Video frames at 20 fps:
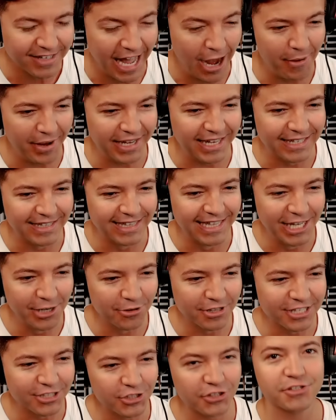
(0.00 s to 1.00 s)
Now I can
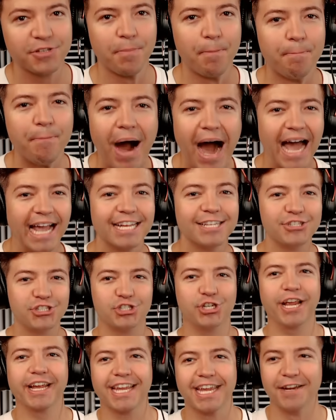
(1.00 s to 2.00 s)
literally just buy
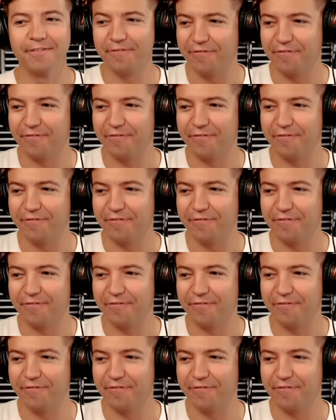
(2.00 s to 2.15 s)
chicken